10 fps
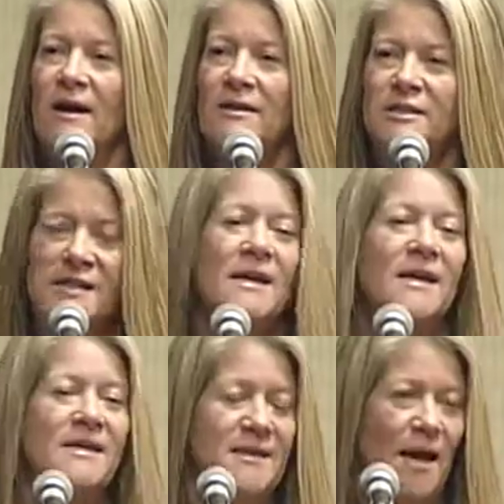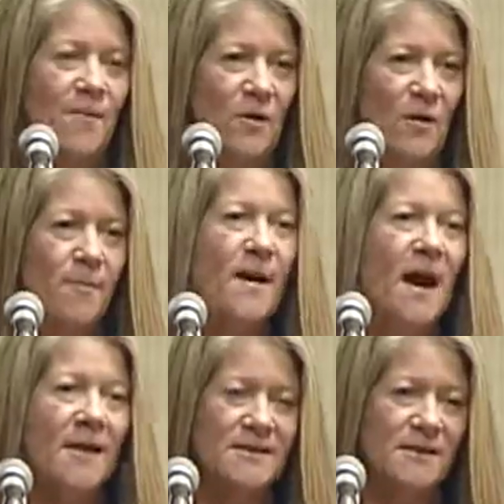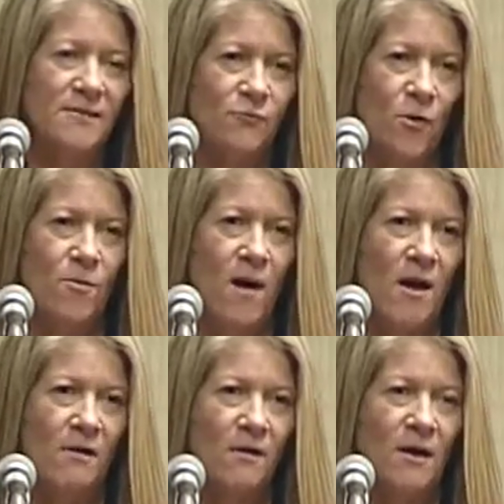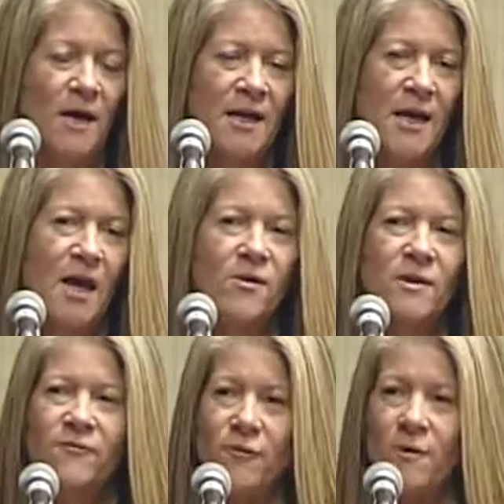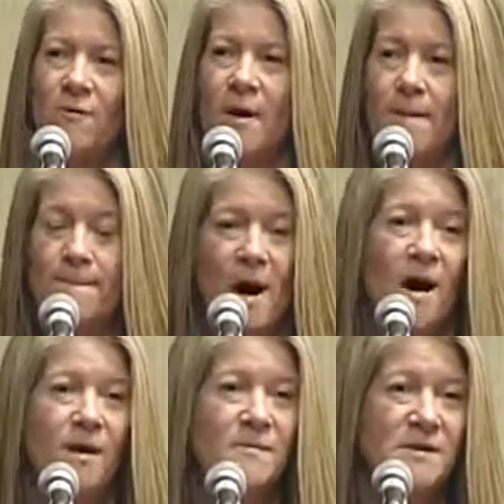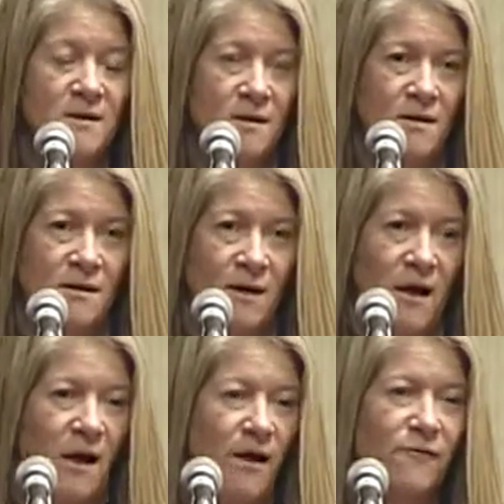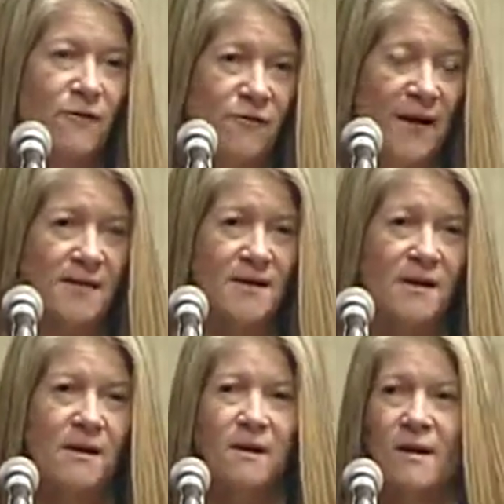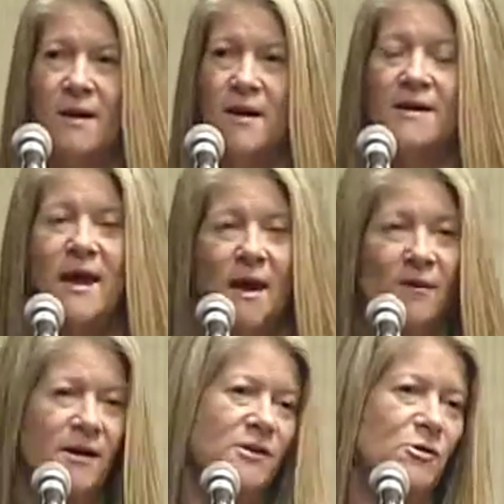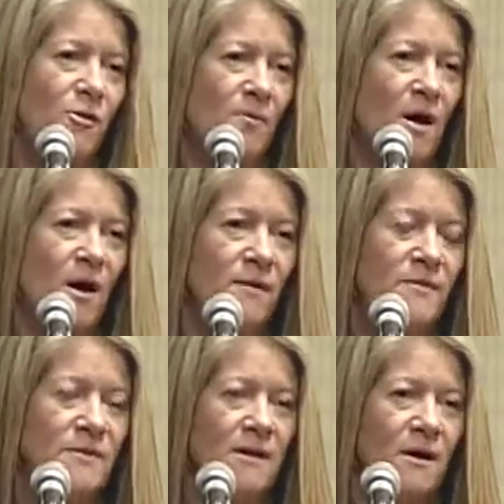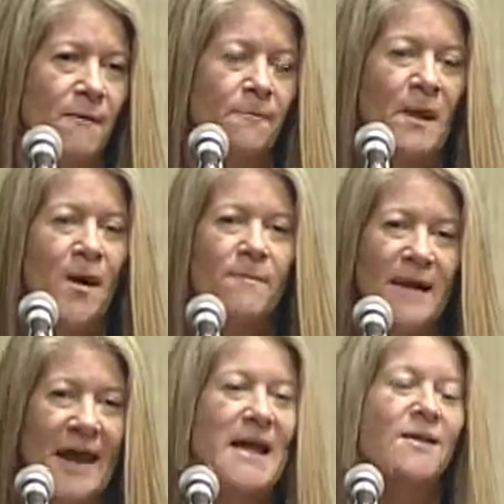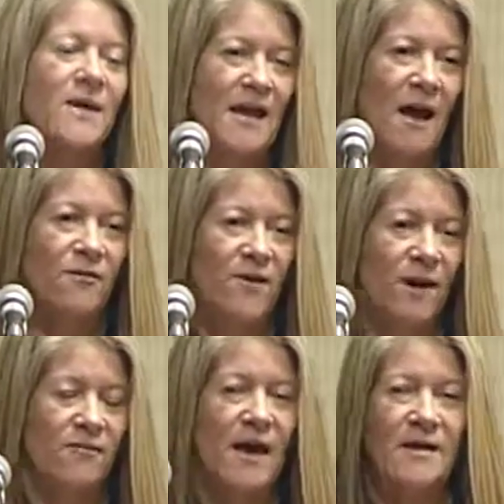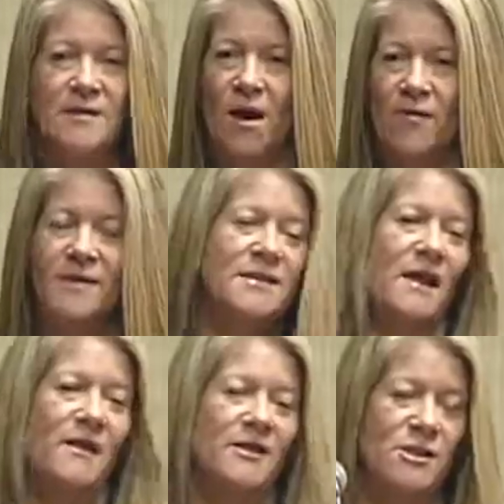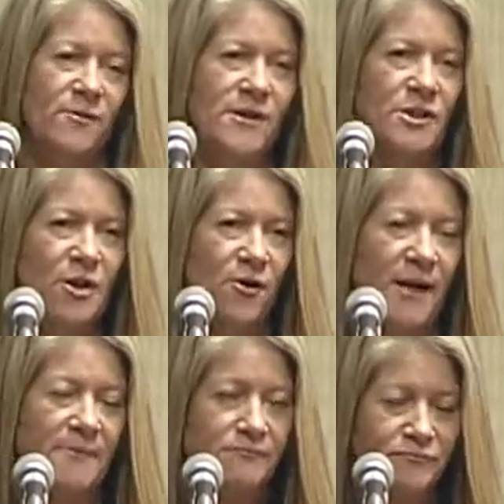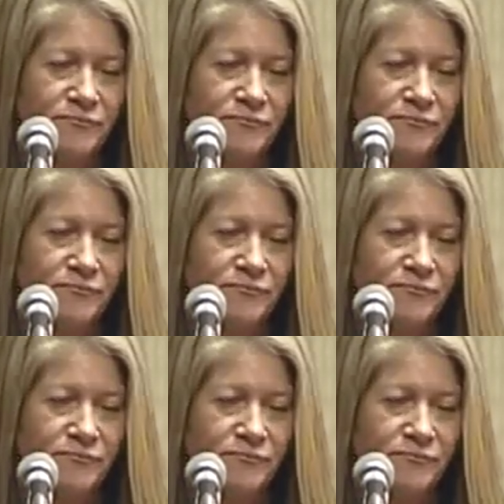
set an example, a positive role model, not only for moms of affected, carriers who are moms, but anybody out there that is on this LHON journey.